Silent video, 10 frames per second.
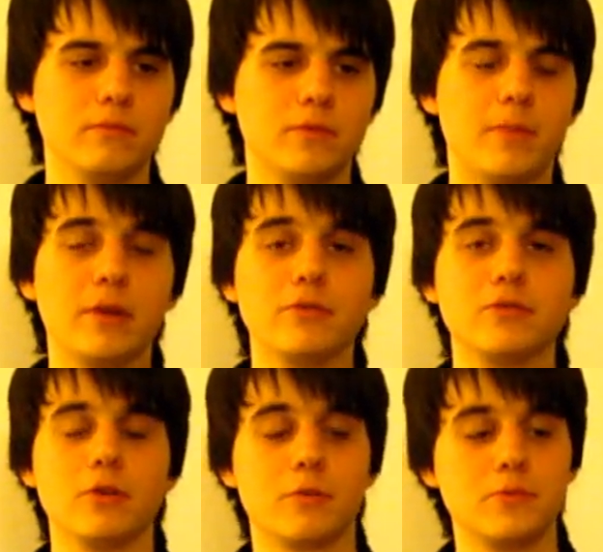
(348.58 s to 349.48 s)
depending on the
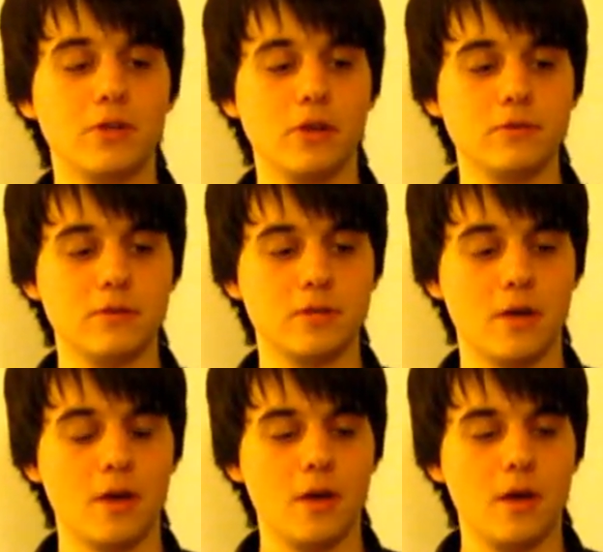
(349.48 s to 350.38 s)
circumstances.
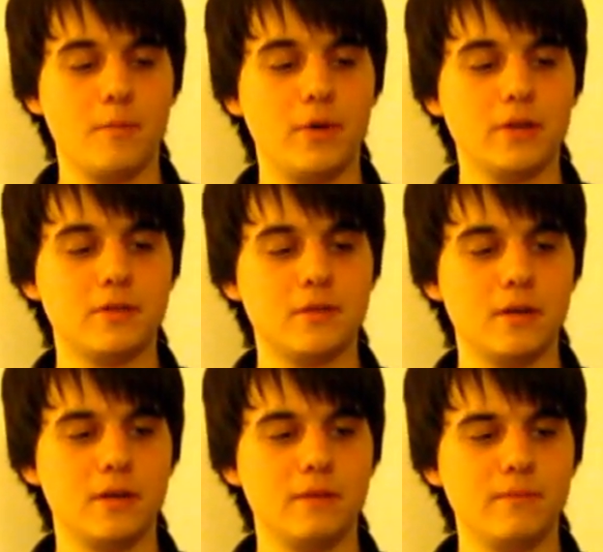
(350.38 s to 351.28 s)
But
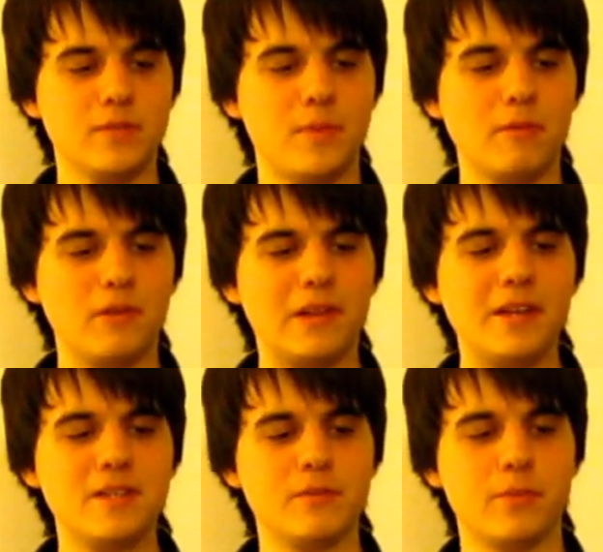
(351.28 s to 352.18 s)
it's probably the
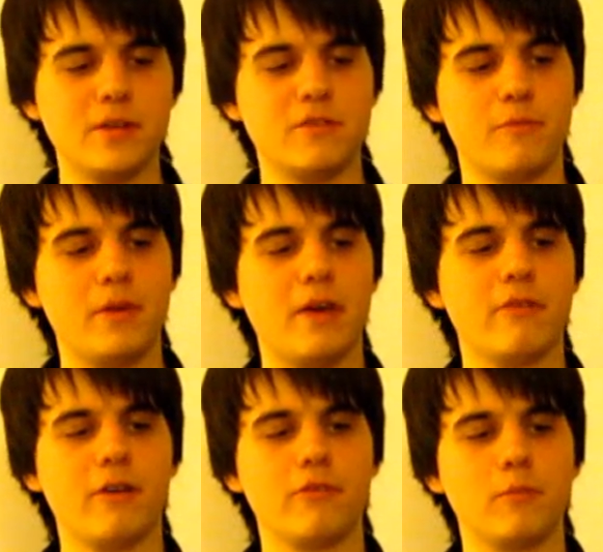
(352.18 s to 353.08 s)
least impressive beer I've
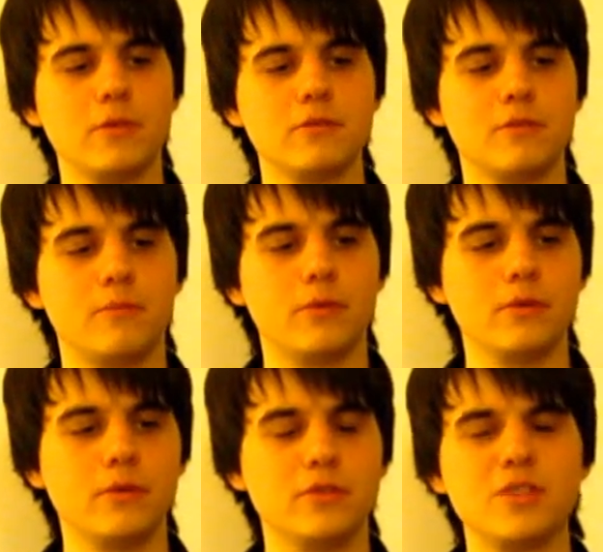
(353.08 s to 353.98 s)
had from Mill Street
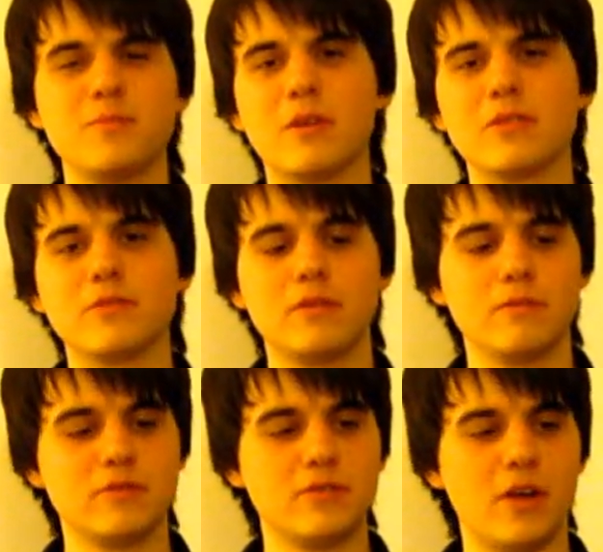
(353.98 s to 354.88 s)
Brewery, just because of the
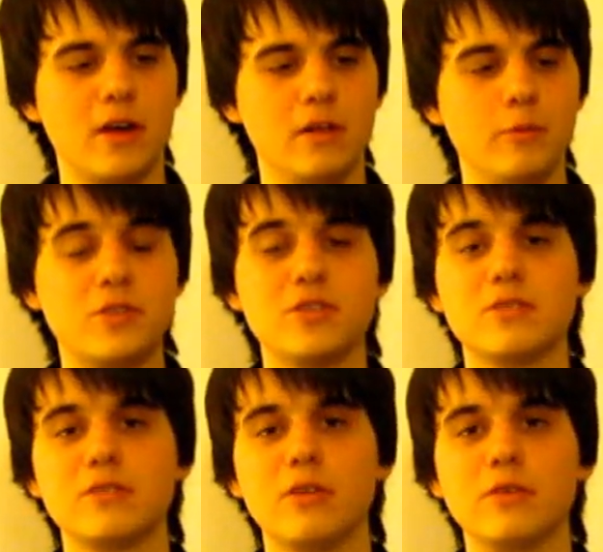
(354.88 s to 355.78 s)
style, which
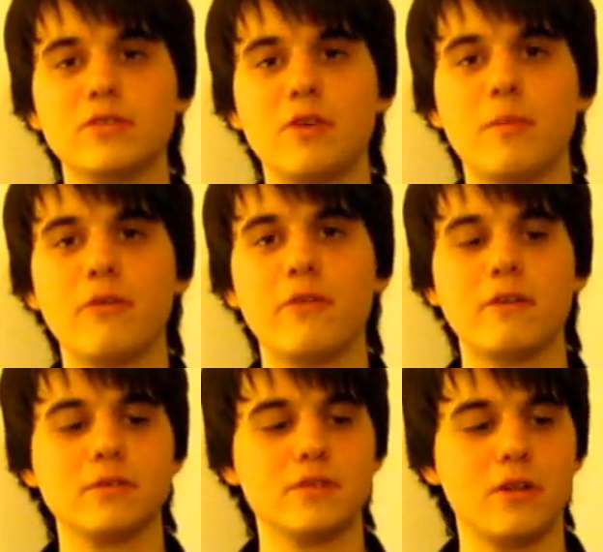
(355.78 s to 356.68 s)
is, it's not my
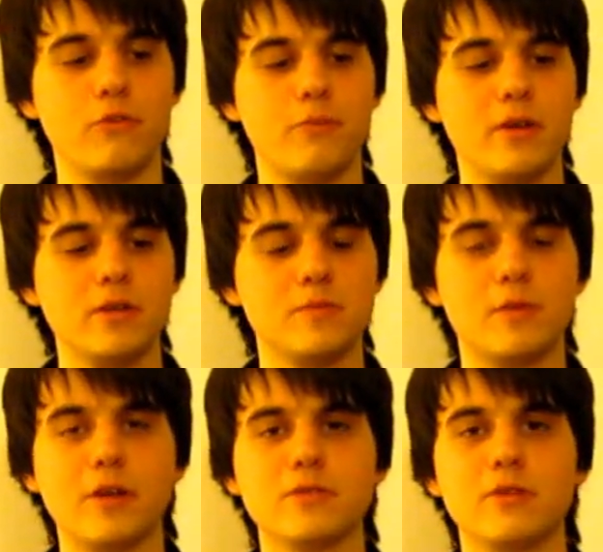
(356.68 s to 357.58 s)
favourite style of beers,
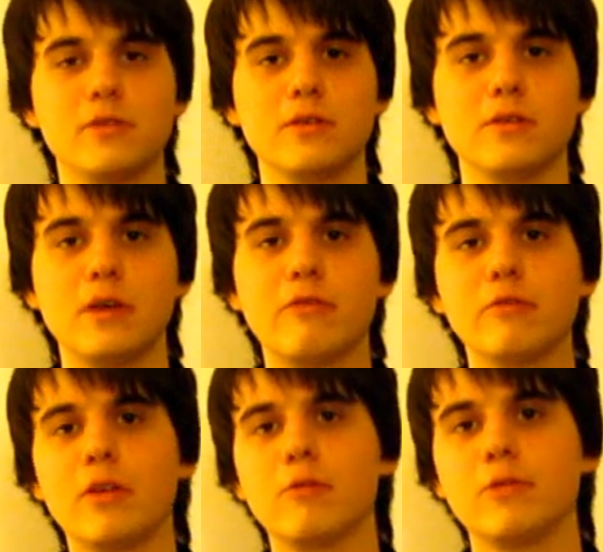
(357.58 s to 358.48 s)
but I certainly,
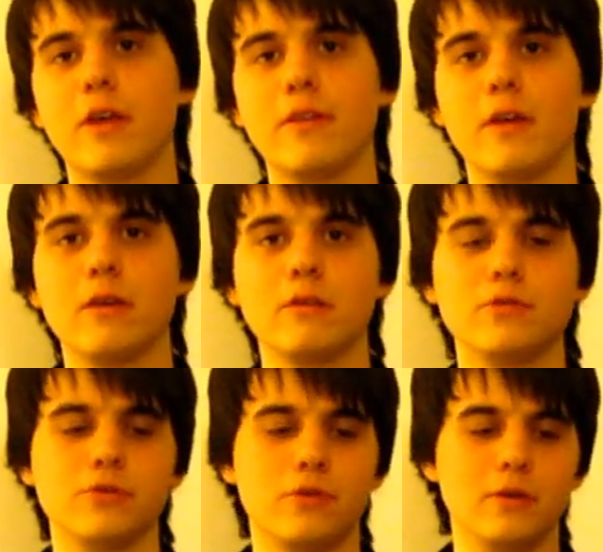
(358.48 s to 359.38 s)
every now and then, I
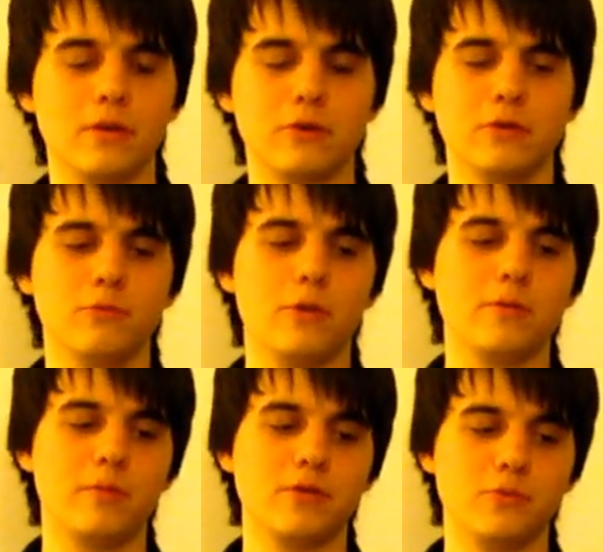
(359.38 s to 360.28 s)
enjoy good
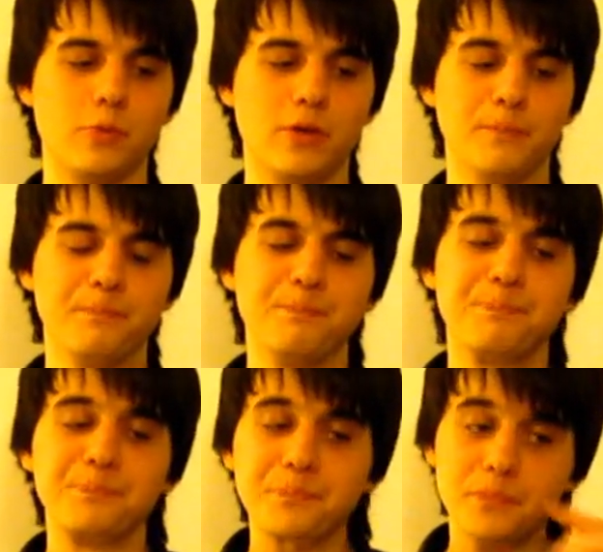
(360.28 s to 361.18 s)
Belgian Wit.
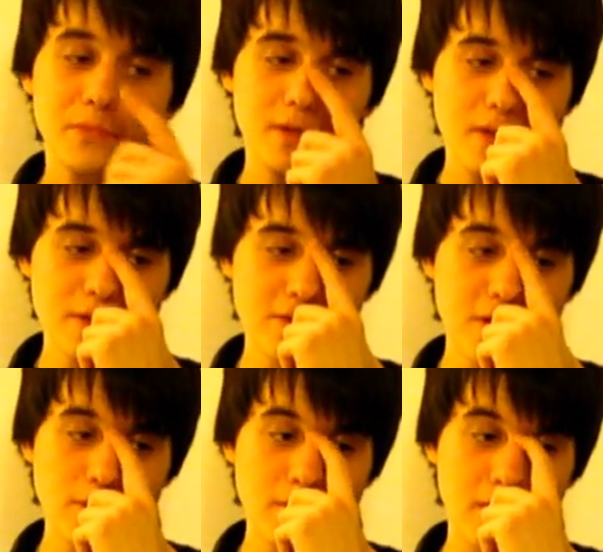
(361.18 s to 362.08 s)

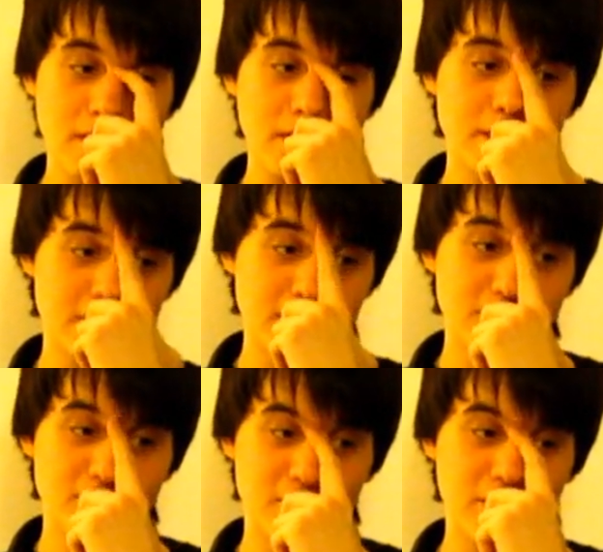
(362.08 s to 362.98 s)
So it's a